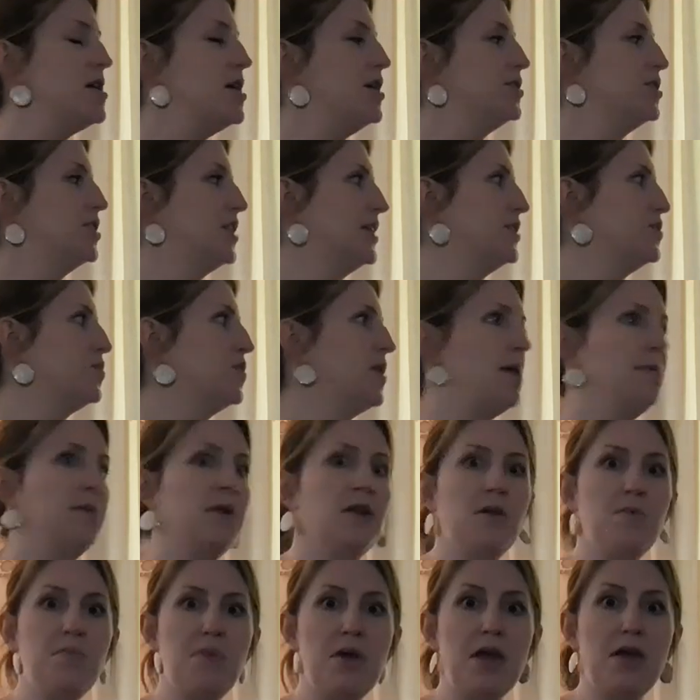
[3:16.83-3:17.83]
So that's what I'm
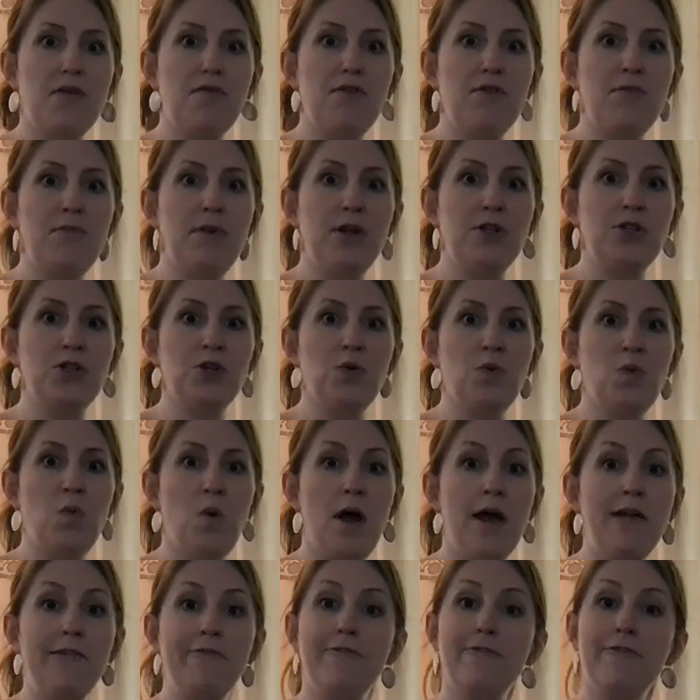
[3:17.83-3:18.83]
going to pick for measure
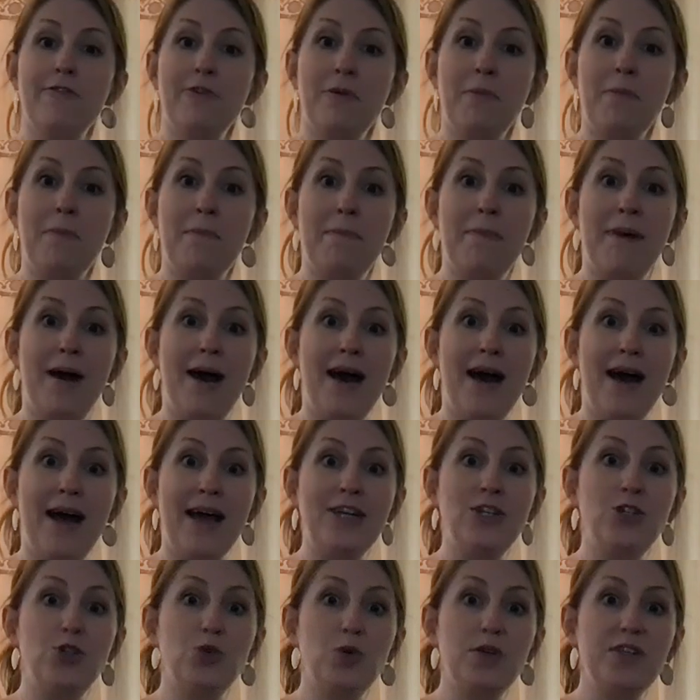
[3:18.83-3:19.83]
1 for
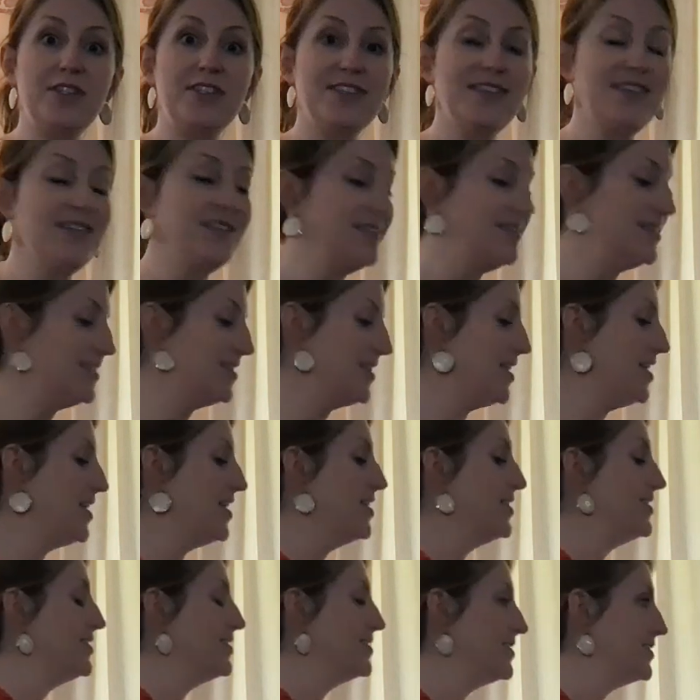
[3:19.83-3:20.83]
my choices.
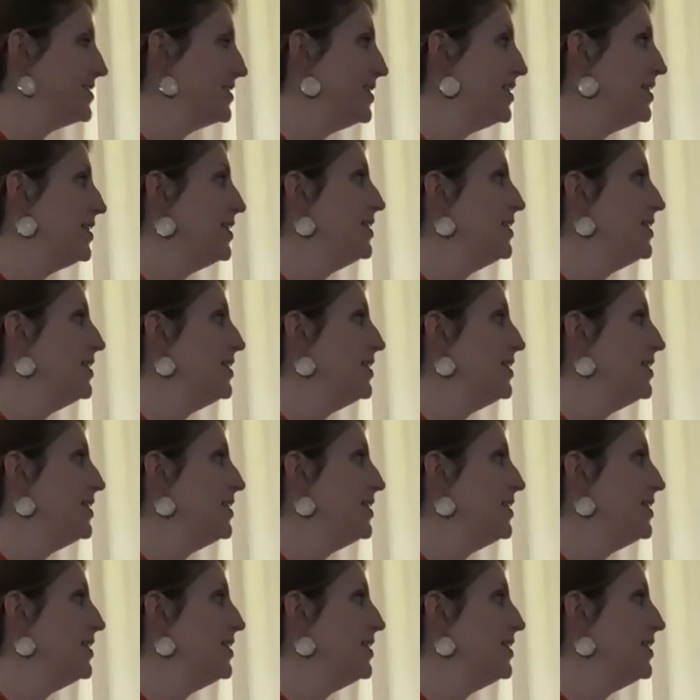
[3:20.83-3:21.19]
C,